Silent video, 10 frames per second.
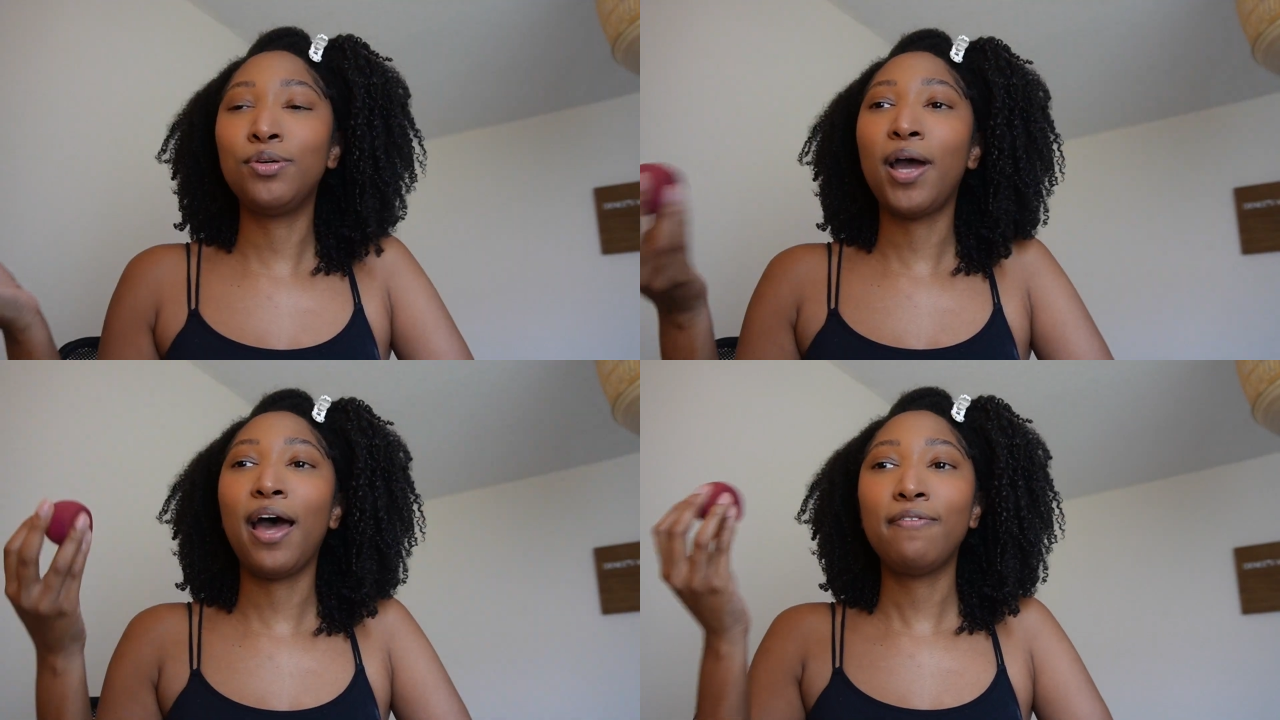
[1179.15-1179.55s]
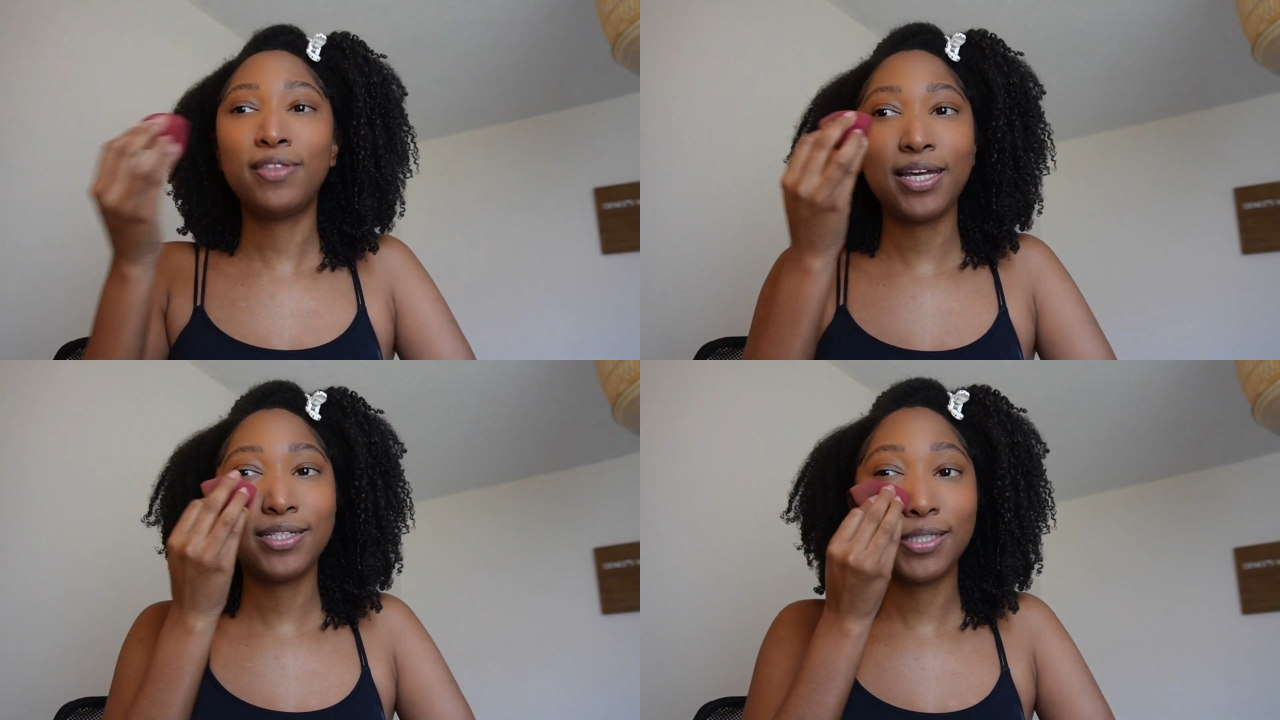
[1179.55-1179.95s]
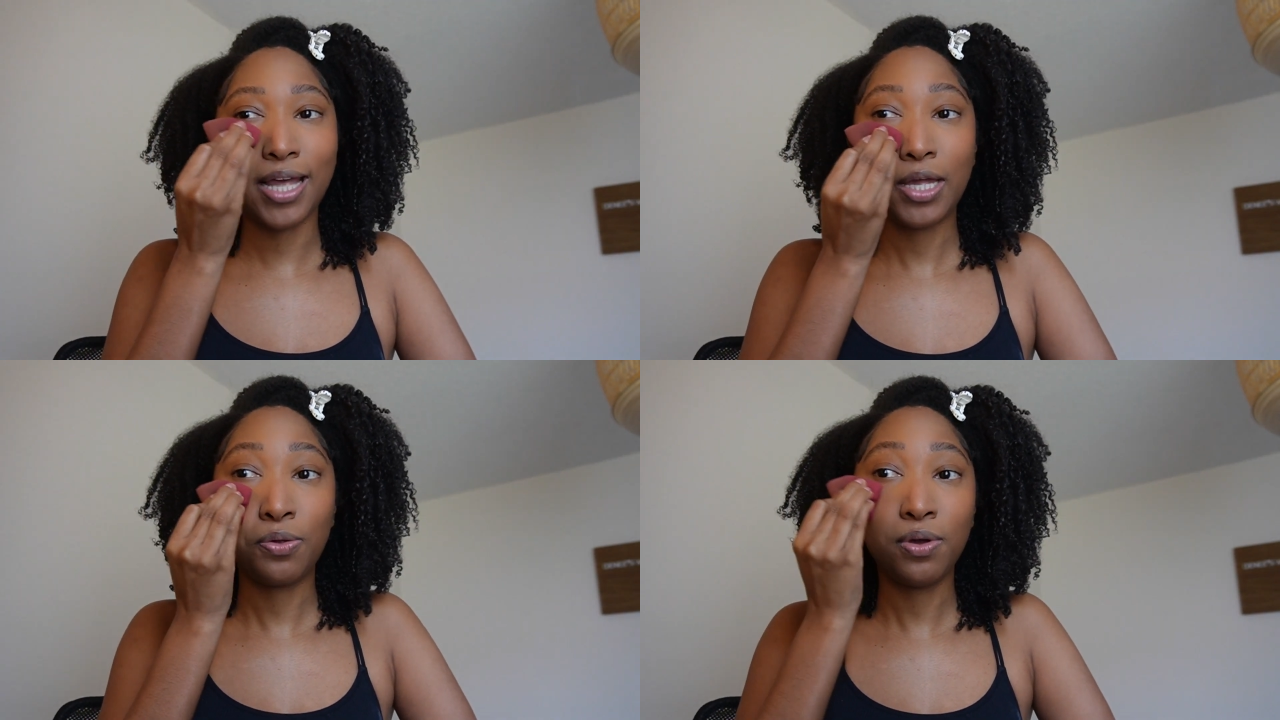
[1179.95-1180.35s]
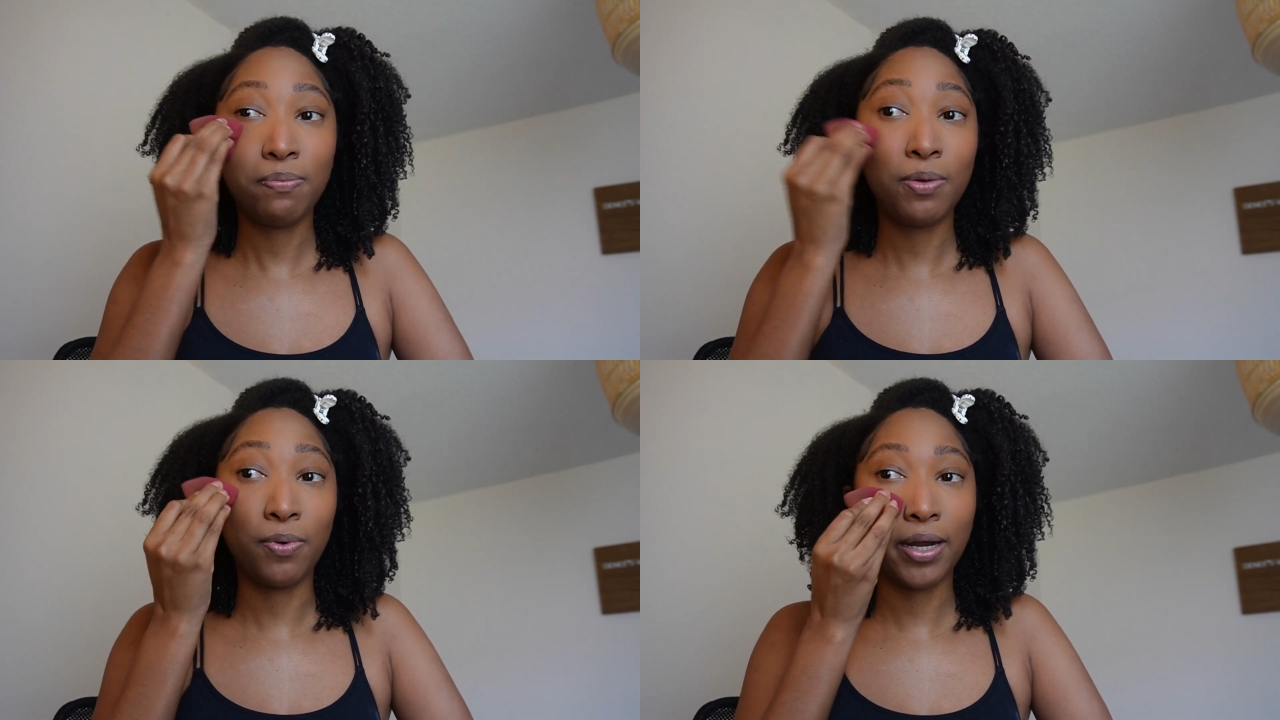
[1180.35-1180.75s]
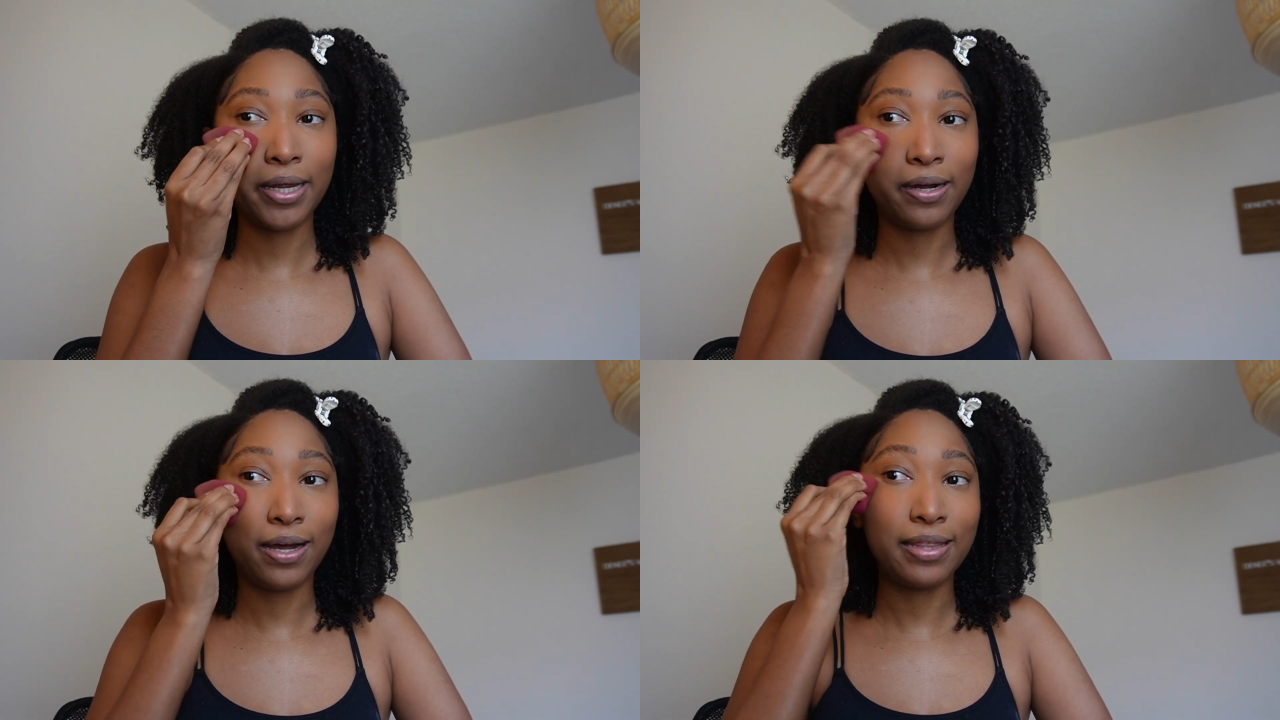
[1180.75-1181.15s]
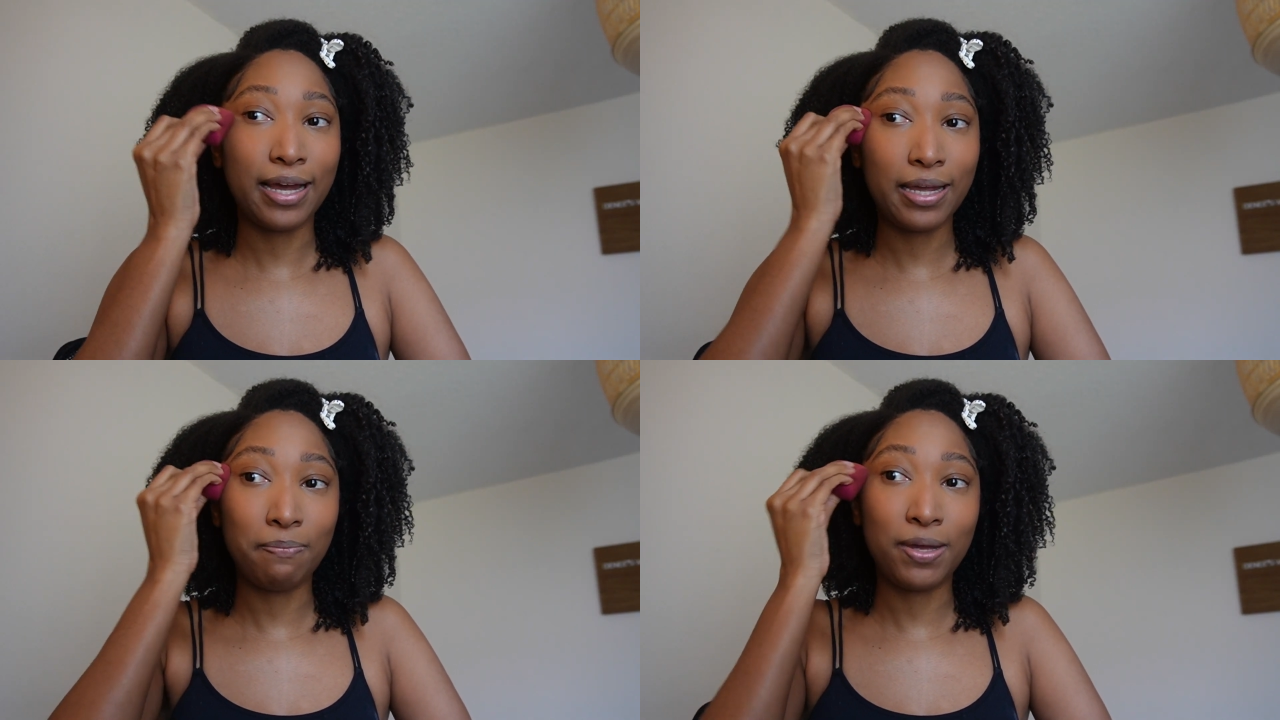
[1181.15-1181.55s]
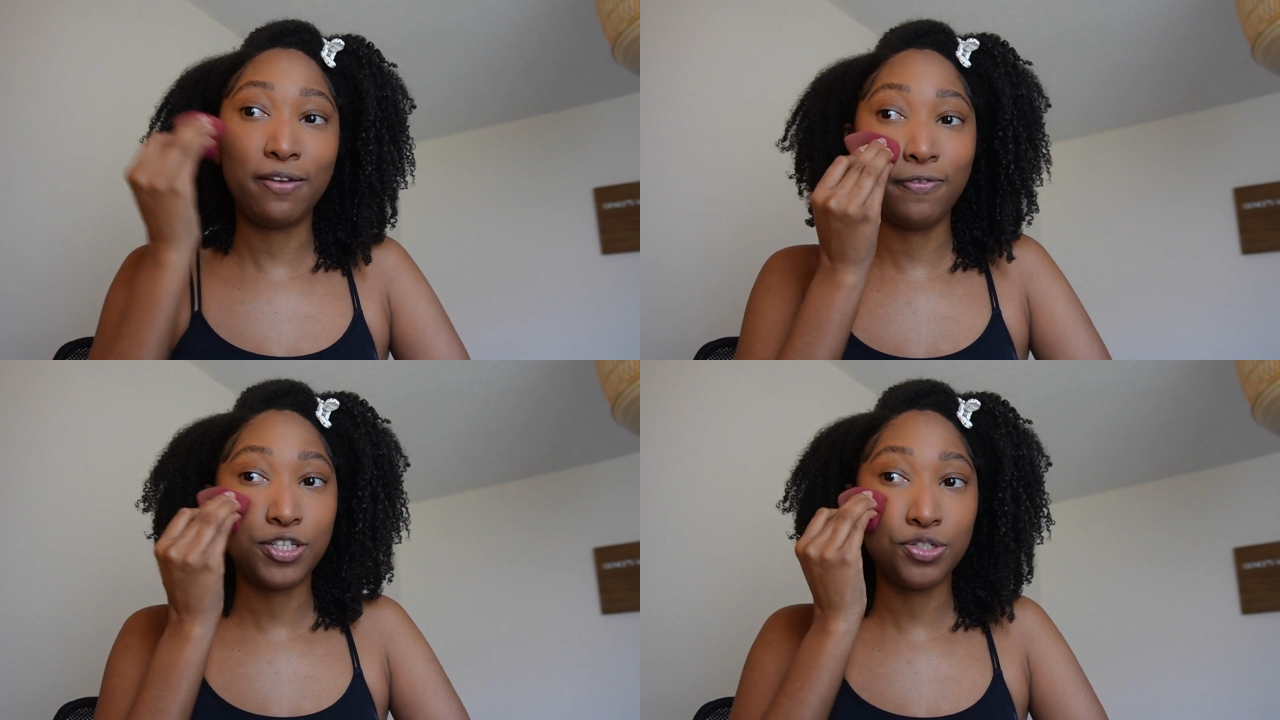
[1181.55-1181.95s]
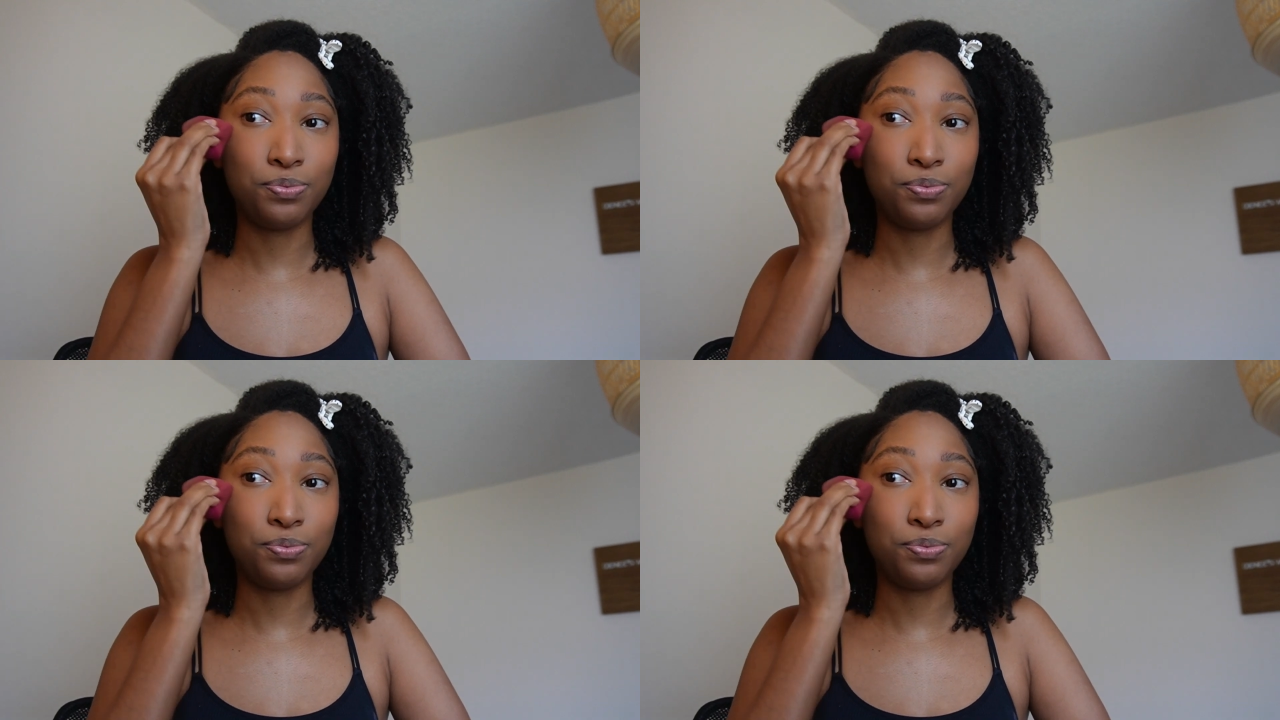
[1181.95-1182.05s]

You have things that you could be working on that can benefit